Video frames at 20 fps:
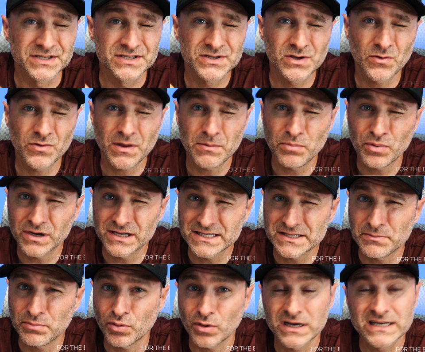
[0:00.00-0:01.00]
So that brings
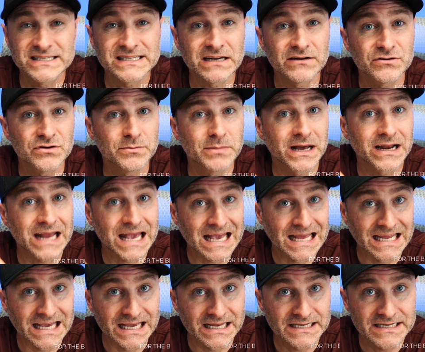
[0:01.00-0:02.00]
the price down to about
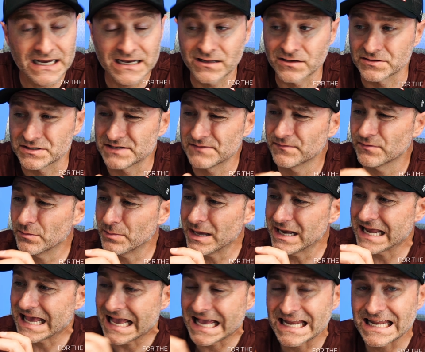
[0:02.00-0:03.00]
$88, and for
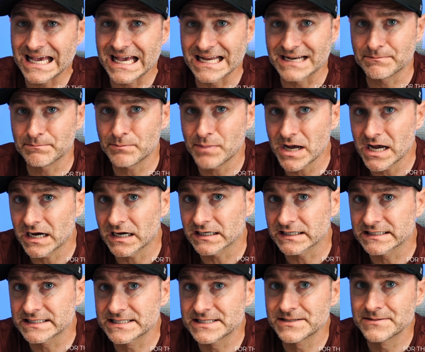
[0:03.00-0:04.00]
about 88
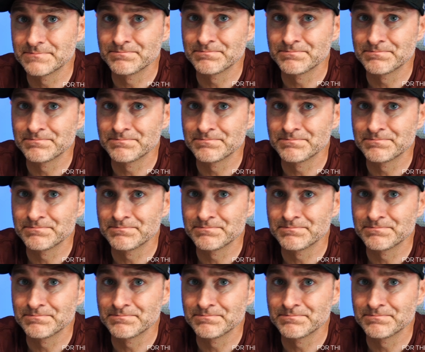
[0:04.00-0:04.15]
bucks,